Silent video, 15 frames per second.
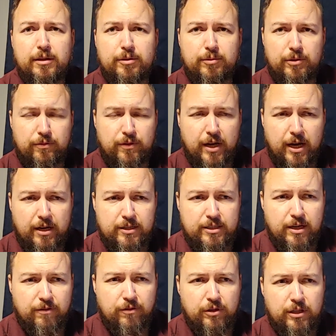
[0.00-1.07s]
We've got
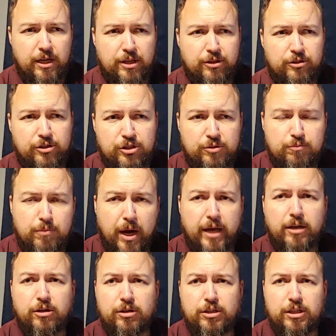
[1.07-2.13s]
several other
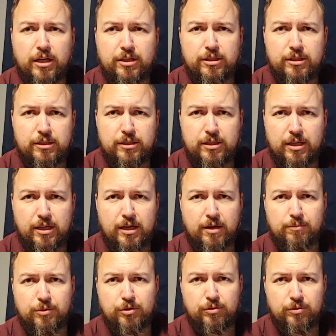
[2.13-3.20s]
minor judges that
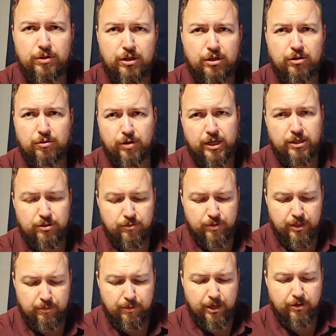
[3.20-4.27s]
come through that are great to
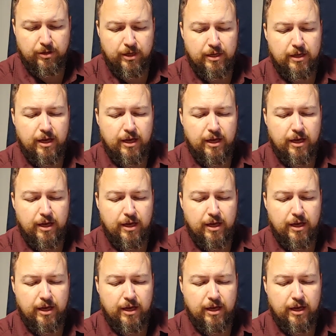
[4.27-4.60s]
read about,